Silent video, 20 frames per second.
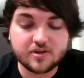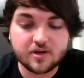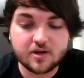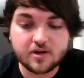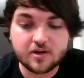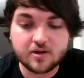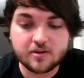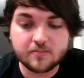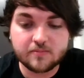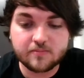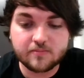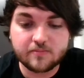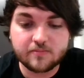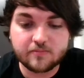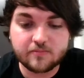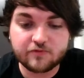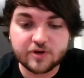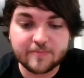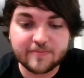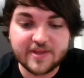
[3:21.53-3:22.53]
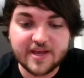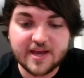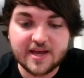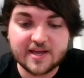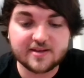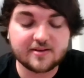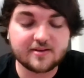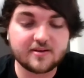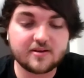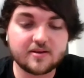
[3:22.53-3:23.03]
from
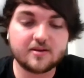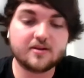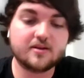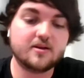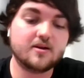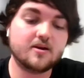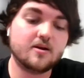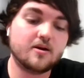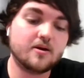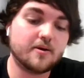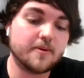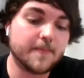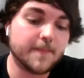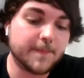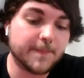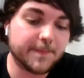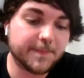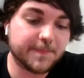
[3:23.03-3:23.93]
that. Um,